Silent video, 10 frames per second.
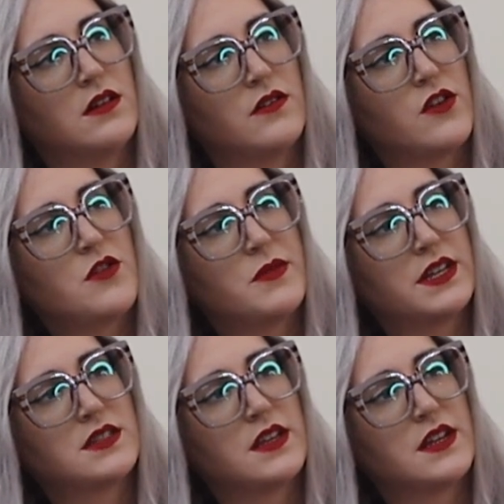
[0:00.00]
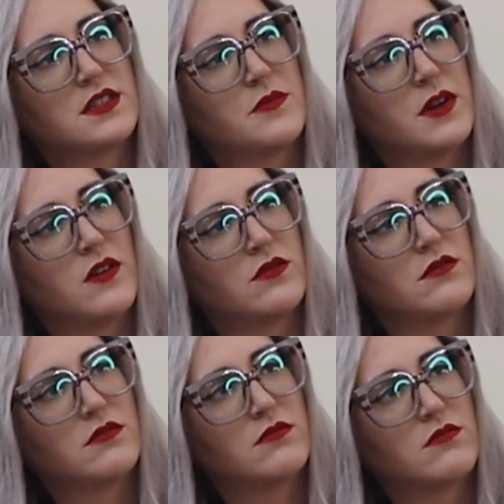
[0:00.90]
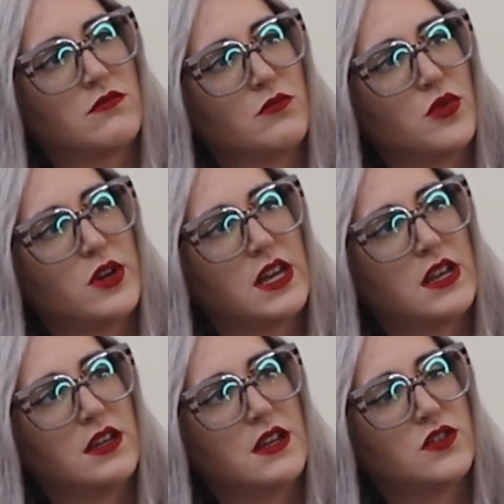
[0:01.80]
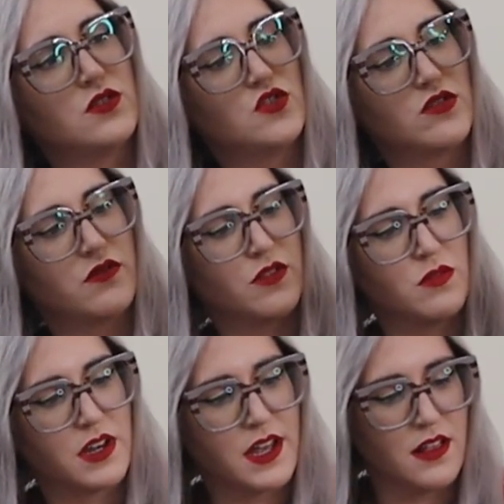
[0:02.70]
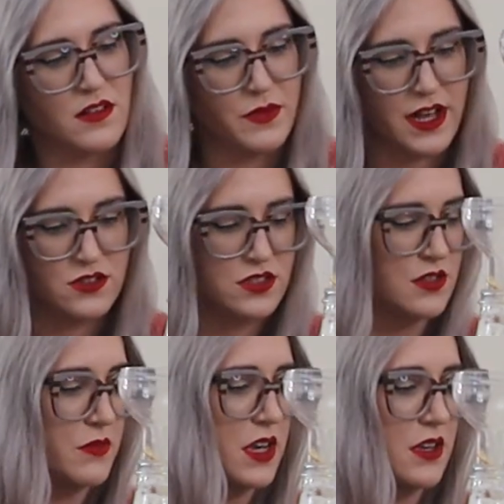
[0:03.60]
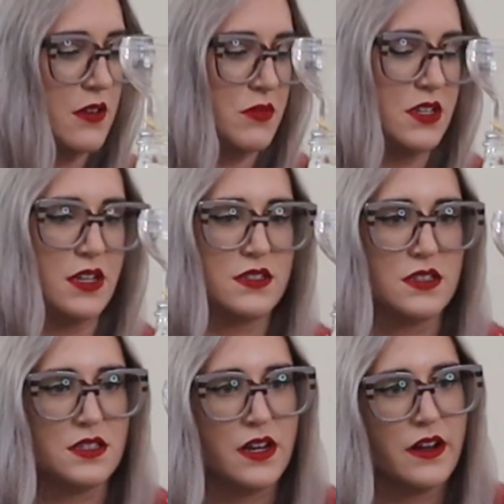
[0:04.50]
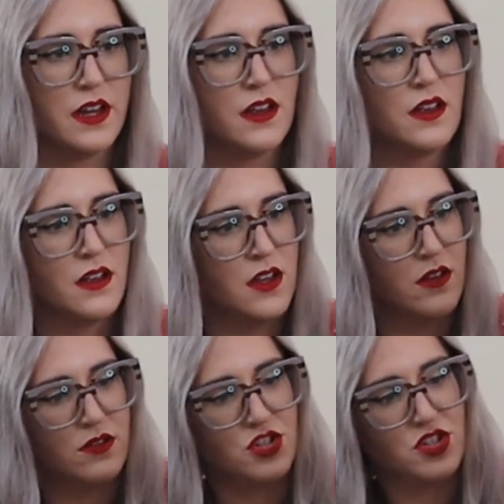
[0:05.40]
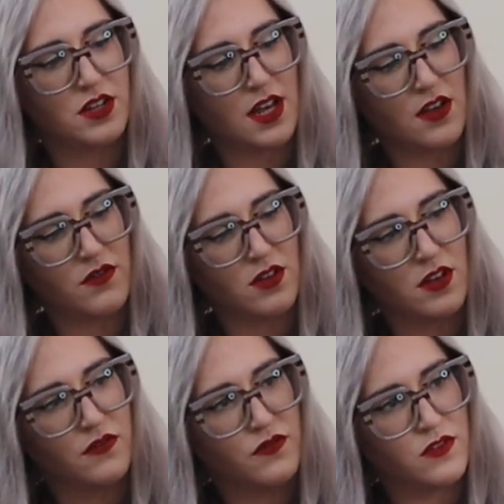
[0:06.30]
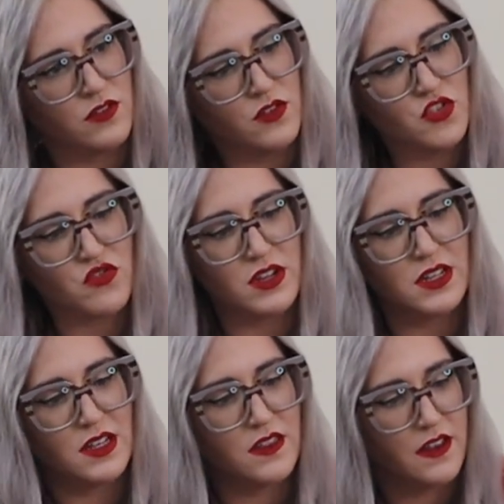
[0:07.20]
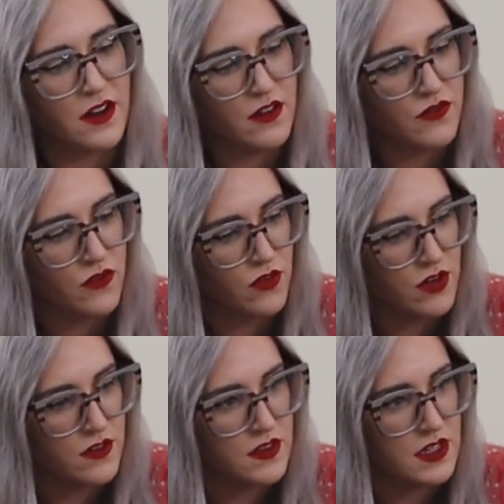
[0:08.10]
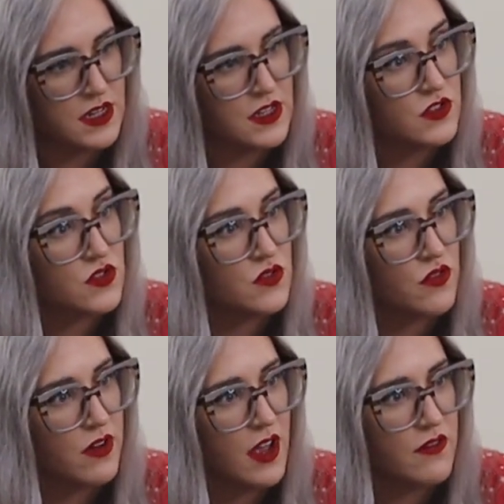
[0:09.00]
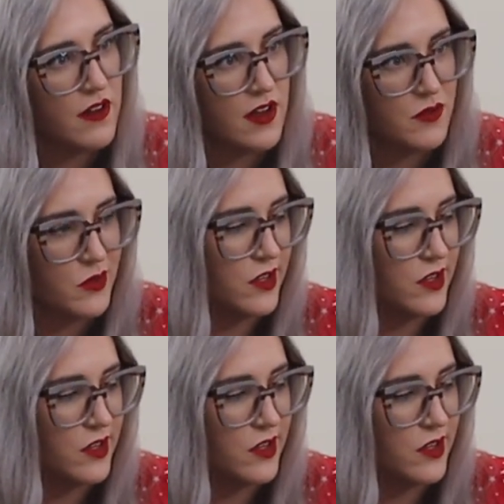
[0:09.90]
I've heard mixed things about putting in yeast nutrient for 1 gallon batches. It might not be necessary. You should have enough nutrient in there for the yeast to thrive on,